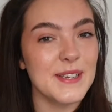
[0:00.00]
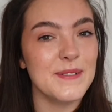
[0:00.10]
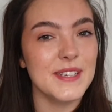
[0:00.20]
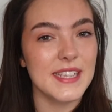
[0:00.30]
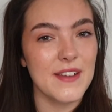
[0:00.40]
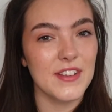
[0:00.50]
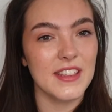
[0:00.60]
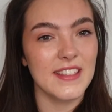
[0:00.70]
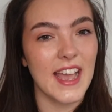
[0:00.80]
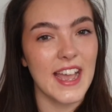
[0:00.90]
As always,
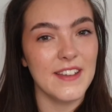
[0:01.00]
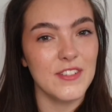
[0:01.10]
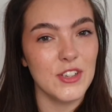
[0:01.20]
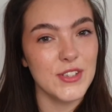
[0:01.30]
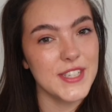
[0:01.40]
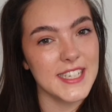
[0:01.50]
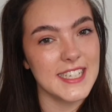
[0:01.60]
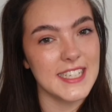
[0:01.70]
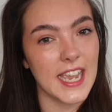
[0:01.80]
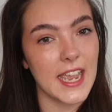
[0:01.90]
everything that I have
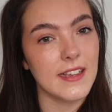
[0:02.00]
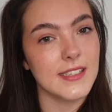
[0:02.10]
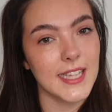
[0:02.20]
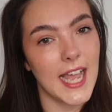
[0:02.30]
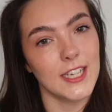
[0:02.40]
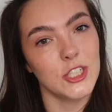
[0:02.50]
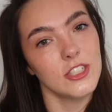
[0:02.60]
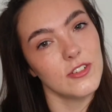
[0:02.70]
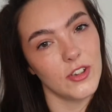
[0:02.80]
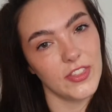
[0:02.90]
used today
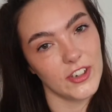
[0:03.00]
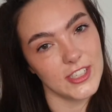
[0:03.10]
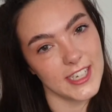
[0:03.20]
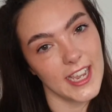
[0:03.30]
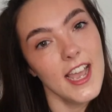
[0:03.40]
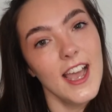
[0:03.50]
slash on Thursday